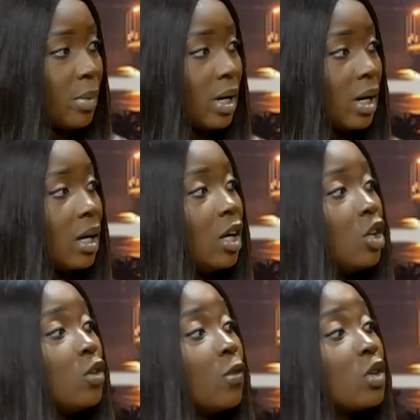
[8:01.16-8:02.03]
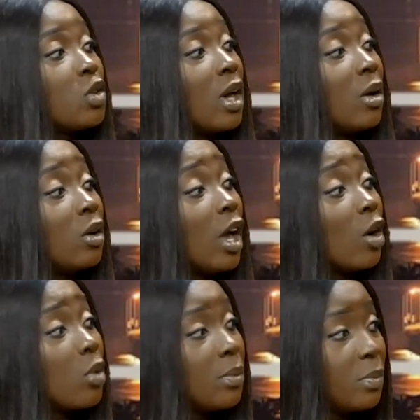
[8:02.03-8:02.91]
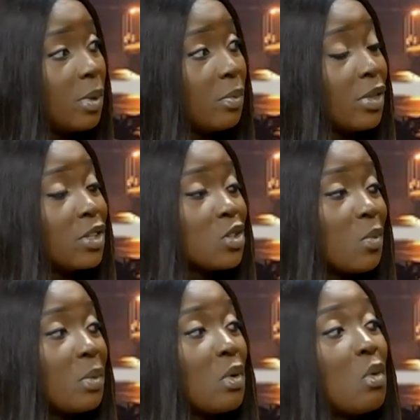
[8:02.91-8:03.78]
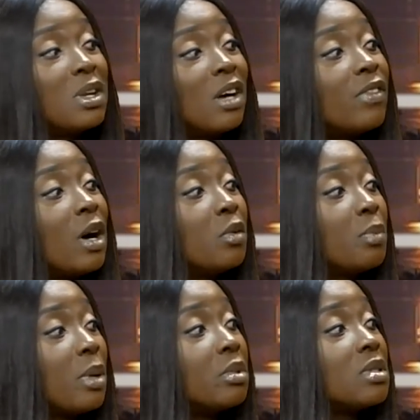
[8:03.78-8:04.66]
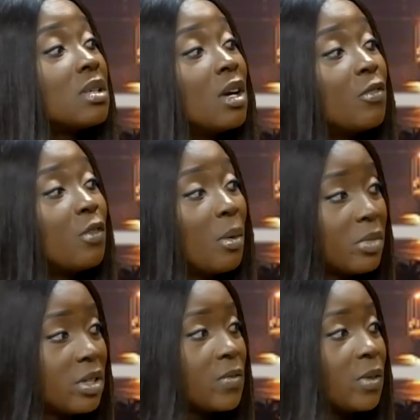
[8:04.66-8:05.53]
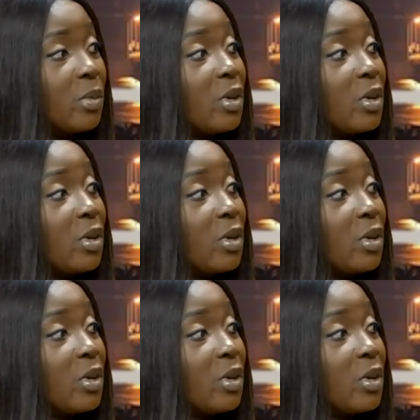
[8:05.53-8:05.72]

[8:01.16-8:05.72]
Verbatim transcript: Emeka, you've also e equipped people. There's some people who would have found purpose from this film